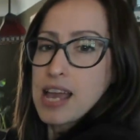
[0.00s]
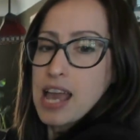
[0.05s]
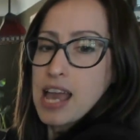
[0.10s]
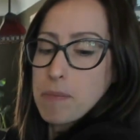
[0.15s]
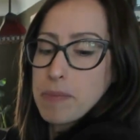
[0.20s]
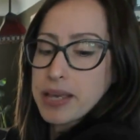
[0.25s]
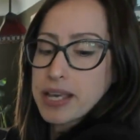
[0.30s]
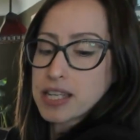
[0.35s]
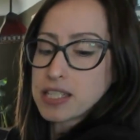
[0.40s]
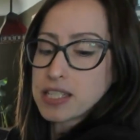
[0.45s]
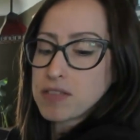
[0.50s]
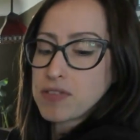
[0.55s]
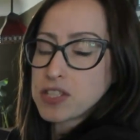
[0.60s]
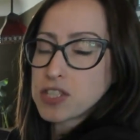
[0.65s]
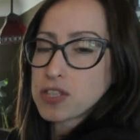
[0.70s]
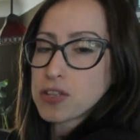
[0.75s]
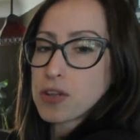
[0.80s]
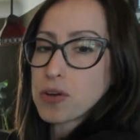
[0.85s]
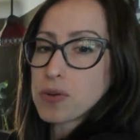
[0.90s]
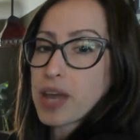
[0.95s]
and because of
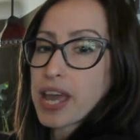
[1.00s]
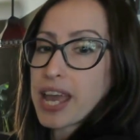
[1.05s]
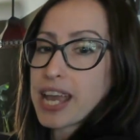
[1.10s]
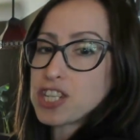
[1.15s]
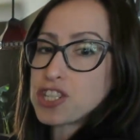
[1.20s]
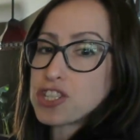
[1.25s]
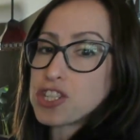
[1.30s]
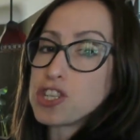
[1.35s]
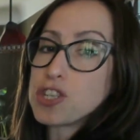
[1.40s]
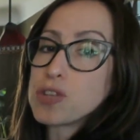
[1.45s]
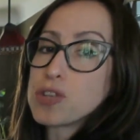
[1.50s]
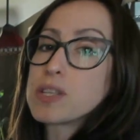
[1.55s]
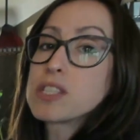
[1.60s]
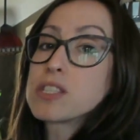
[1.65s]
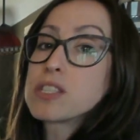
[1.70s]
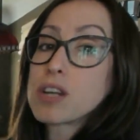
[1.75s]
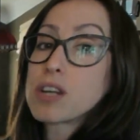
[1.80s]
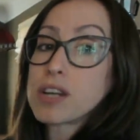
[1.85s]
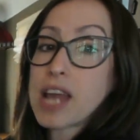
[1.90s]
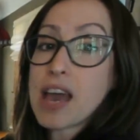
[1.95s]
its location, you can
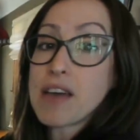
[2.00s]
start